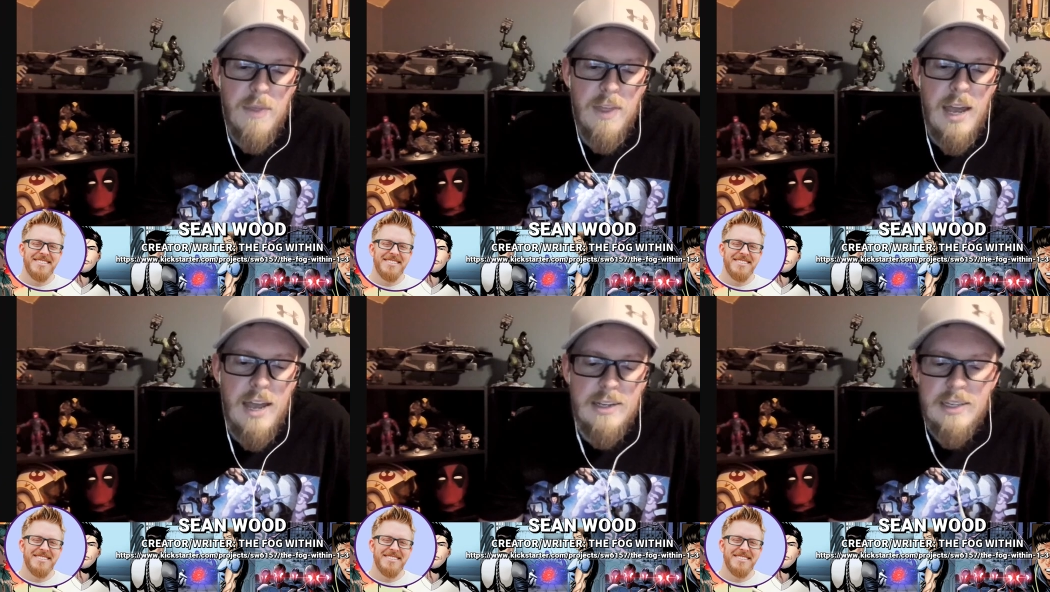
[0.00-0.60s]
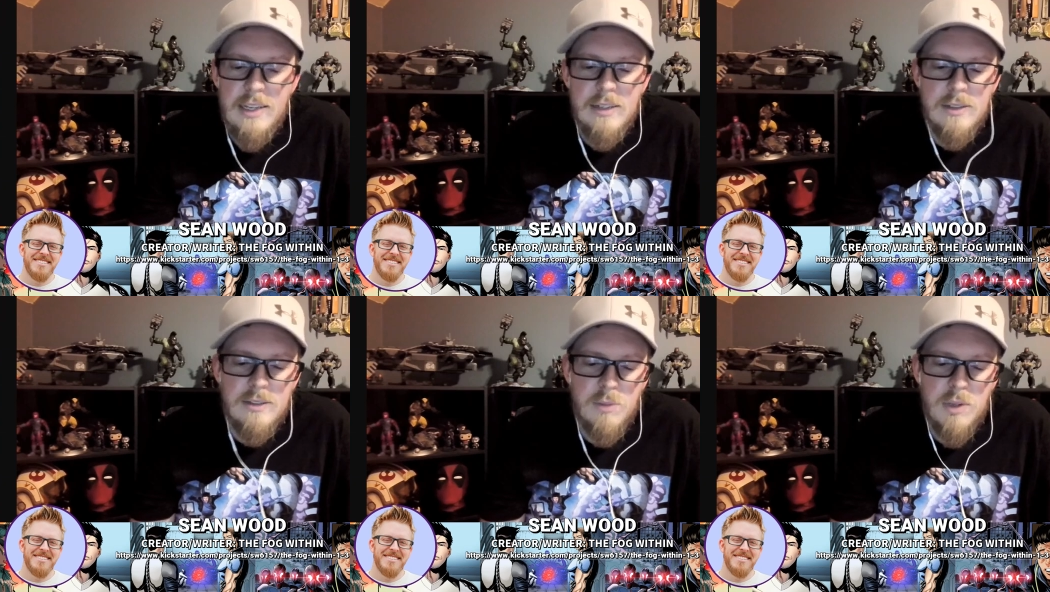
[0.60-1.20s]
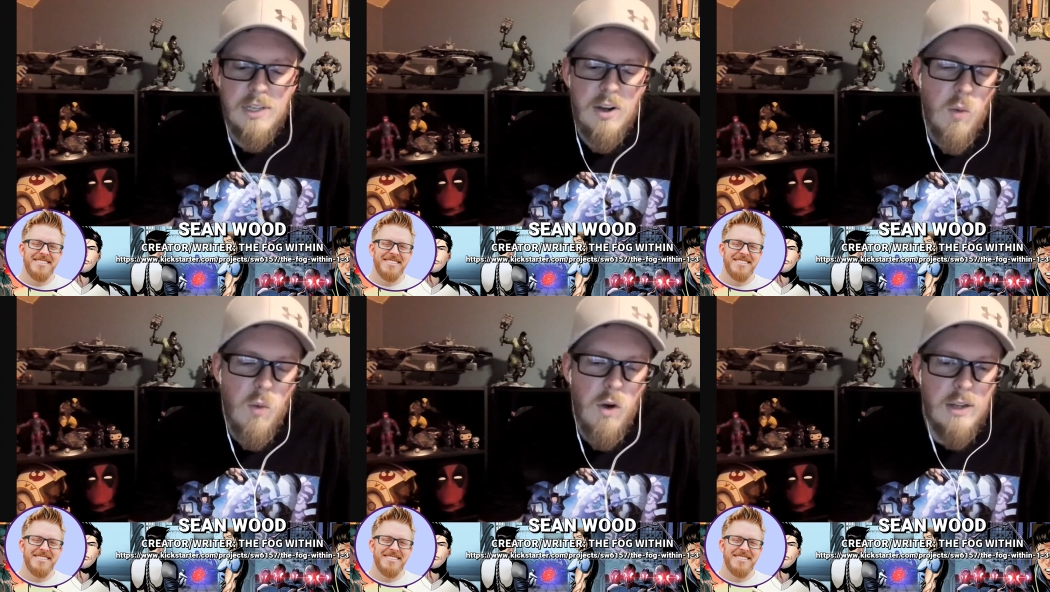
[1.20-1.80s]
Speaker 1: the ideas, but they
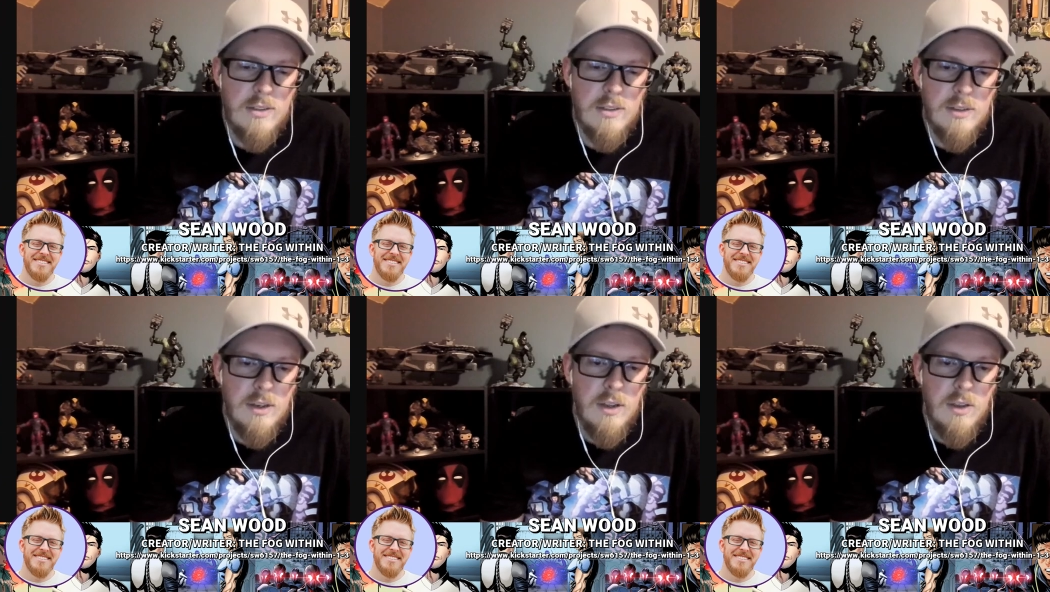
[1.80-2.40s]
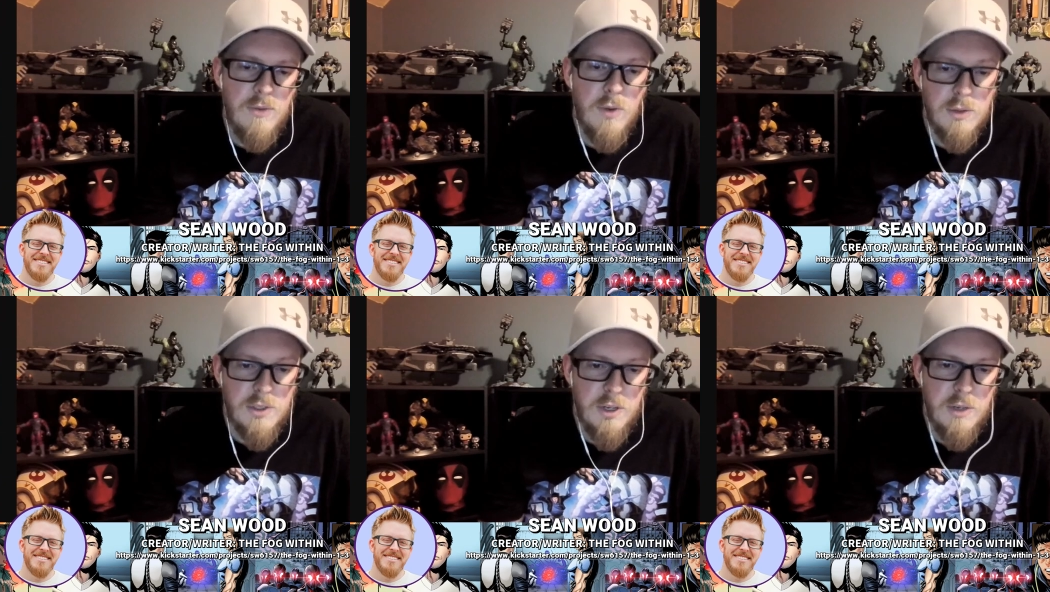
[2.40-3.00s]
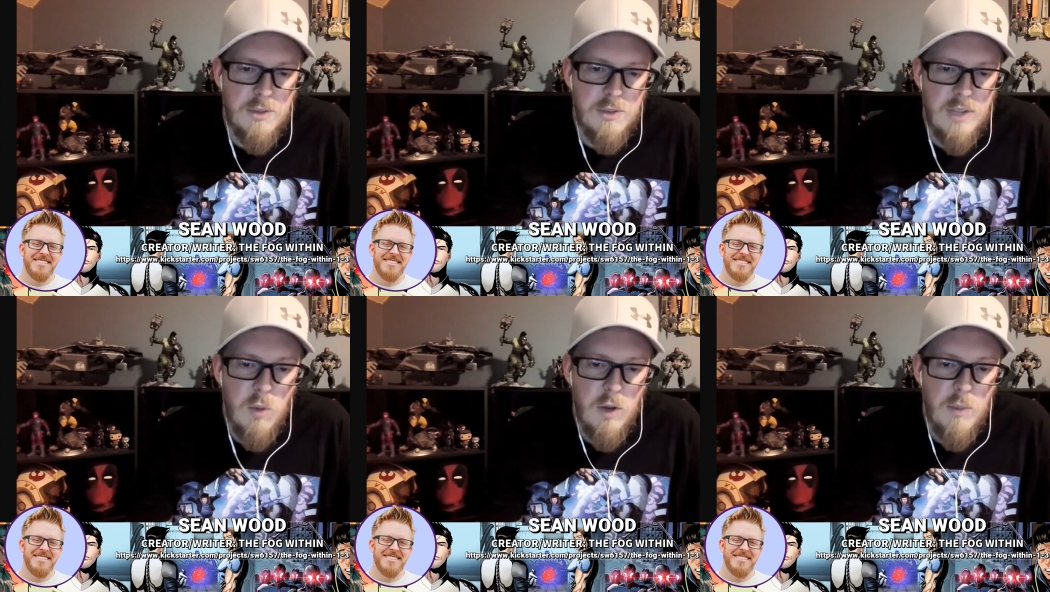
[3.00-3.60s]
don't want the full scripts.
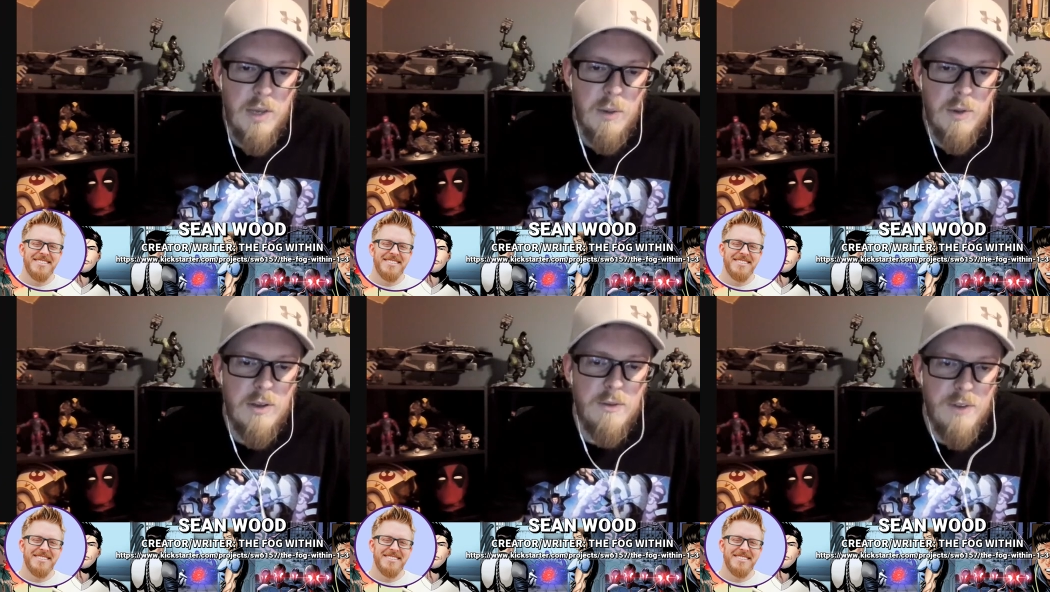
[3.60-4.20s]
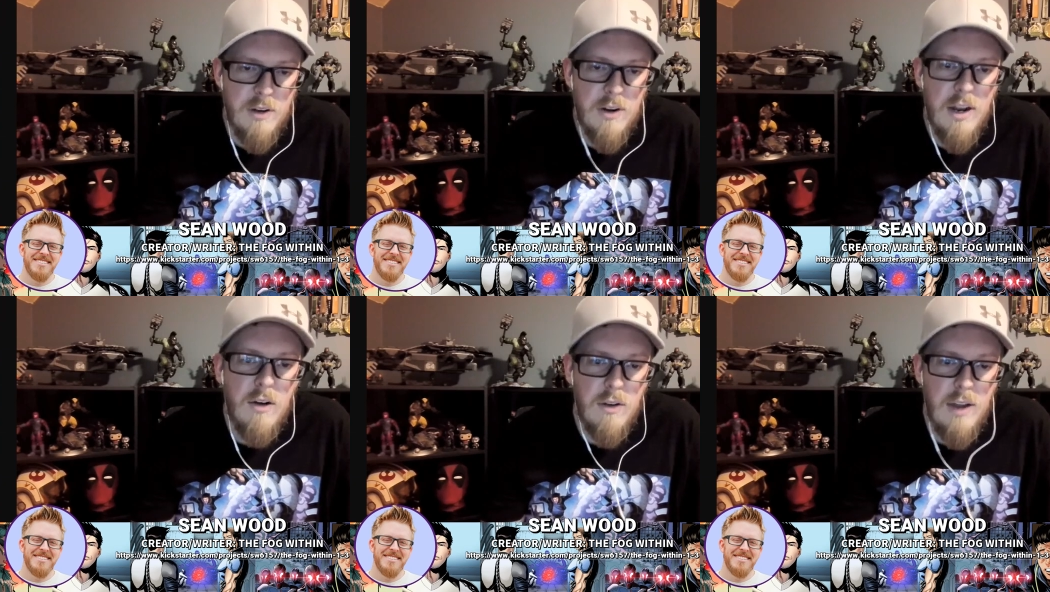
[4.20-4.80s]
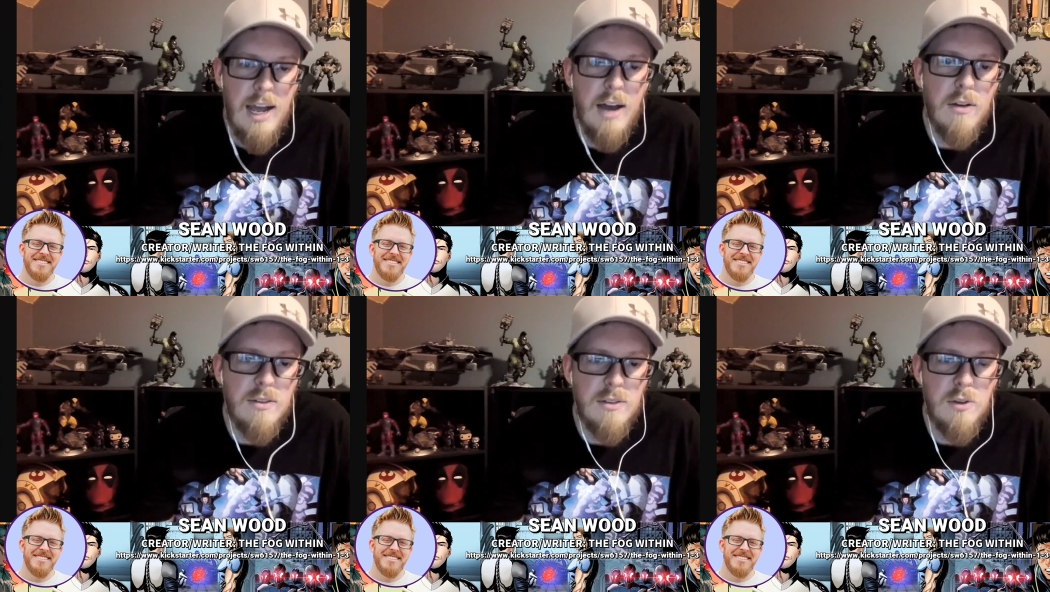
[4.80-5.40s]
They want to be able to figure out
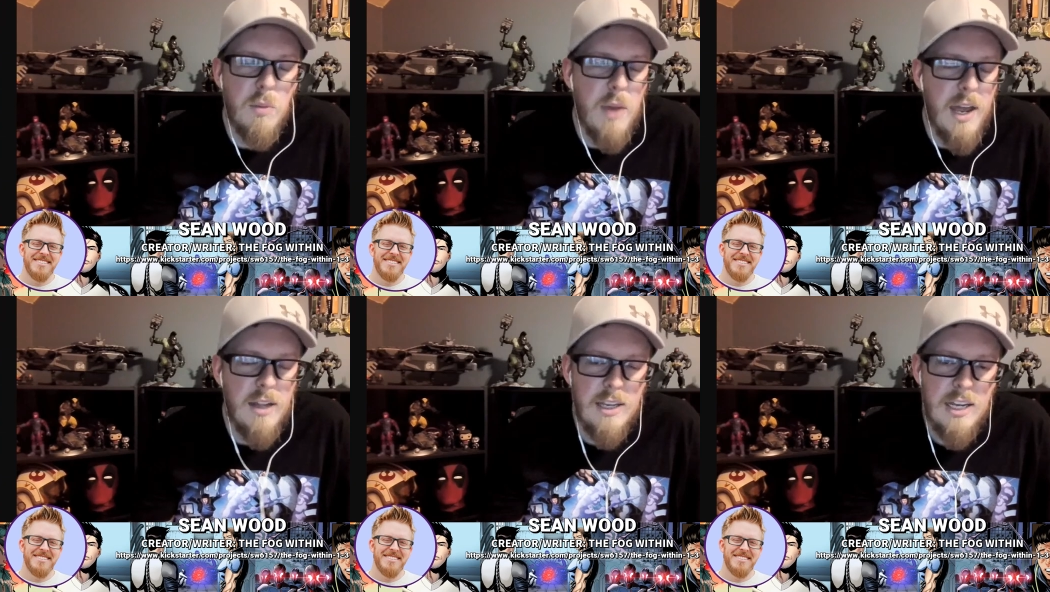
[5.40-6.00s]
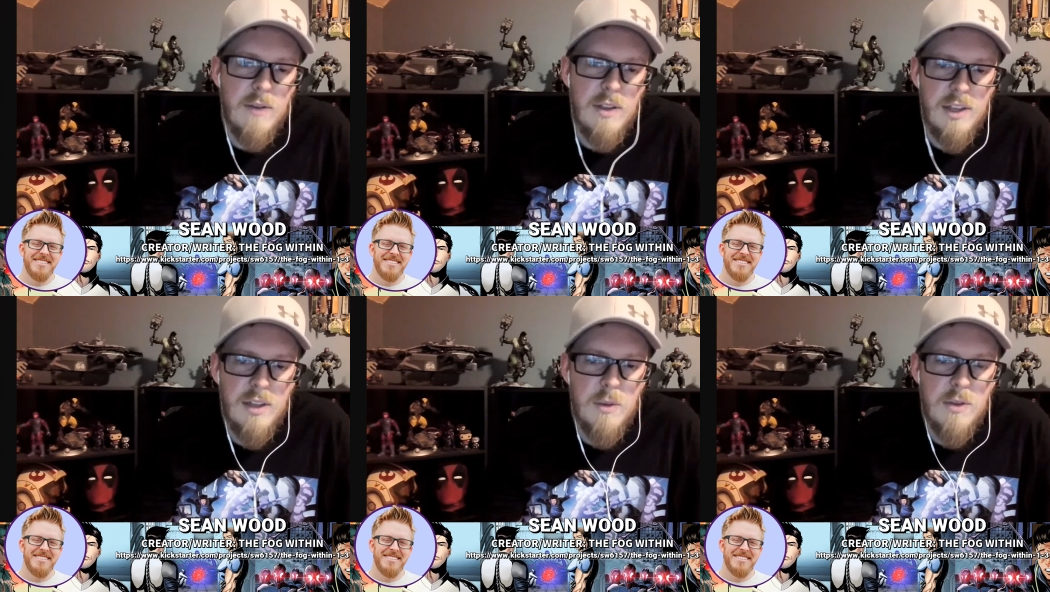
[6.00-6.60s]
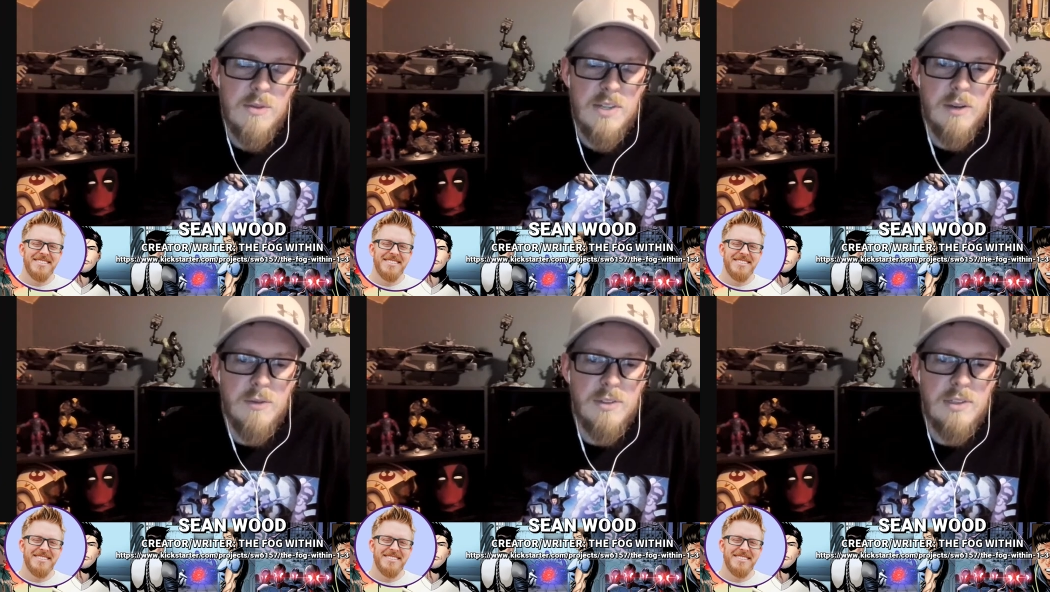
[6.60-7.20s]
how to do the paneling and everything
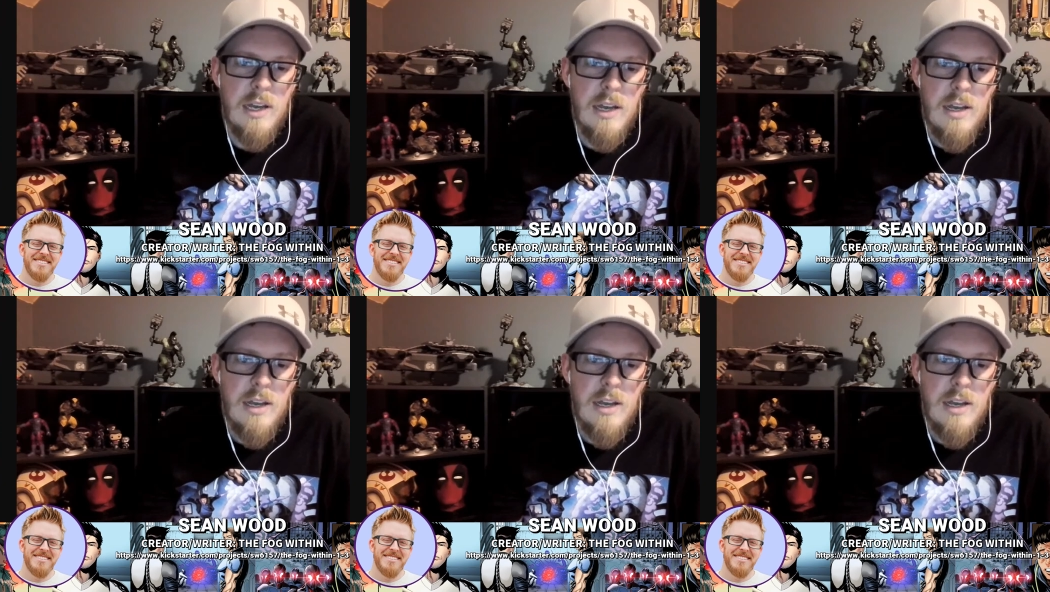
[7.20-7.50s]
themselves.